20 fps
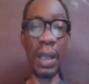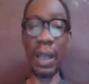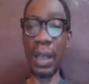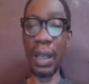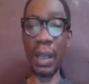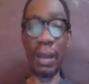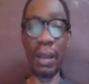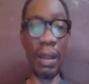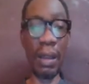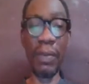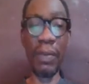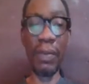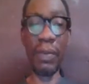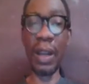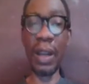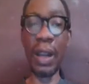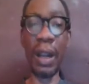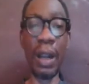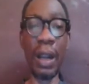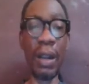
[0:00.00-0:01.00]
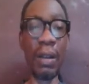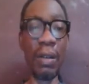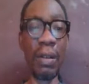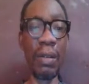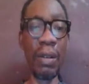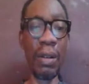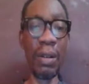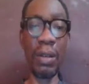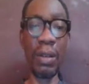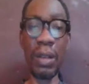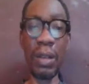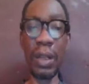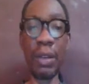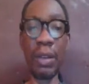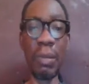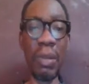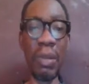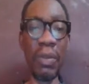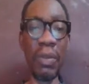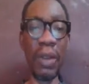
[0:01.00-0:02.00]
every hour or any number of
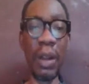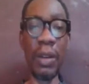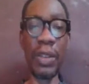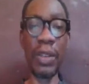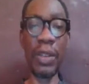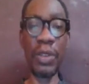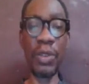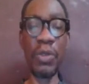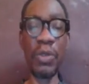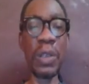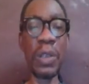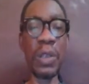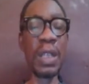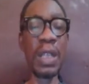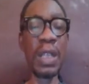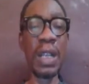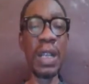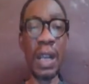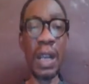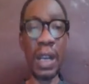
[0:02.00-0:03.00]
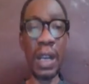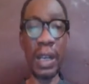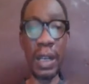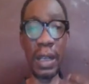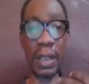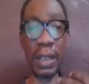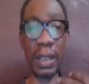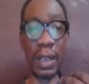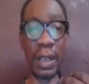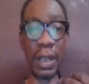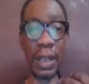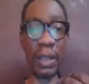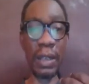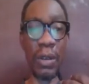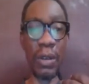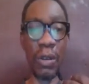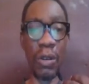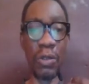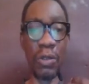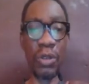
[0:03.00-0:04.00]
hours you choose, and that can
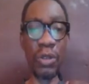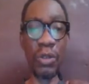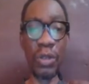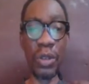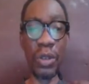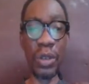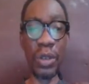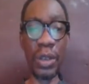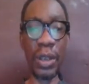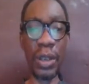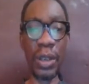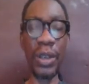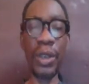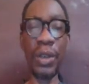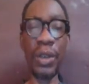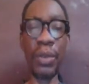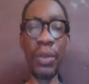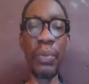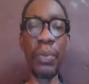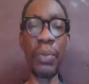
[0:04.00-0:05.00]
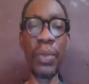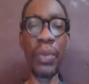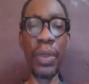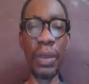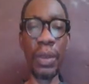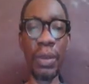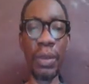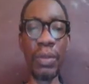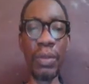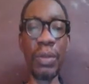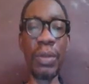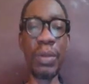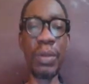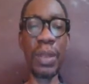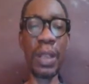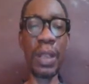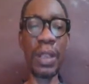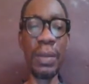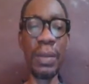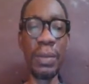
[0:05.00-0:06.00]
also secure your website
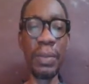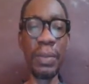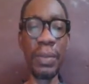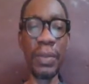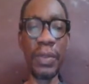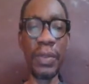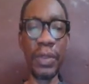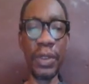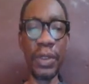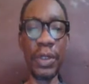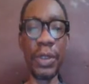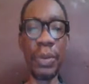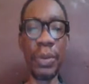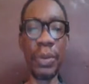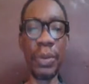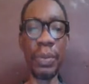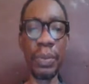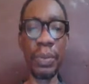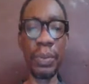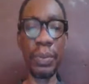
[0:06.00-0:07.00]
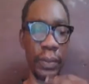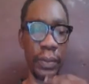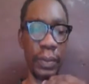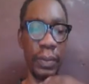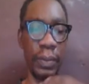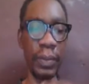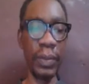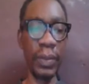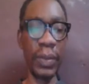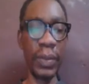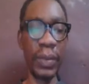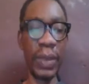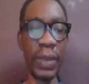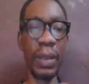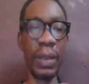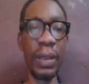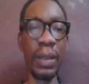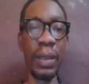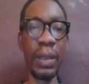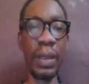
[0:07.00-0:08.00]
for you.
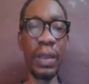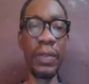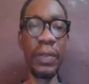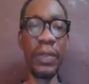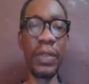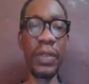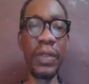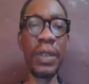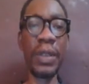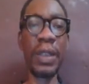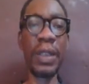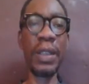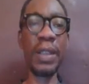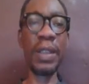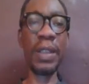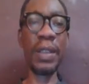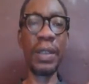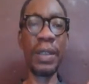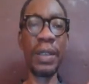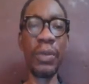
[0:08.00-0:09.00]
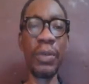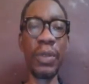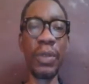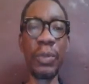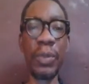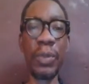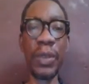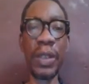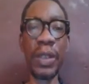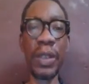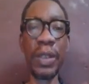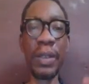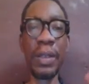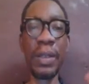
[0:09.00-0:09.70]
Now, the first on the list is the Wordfence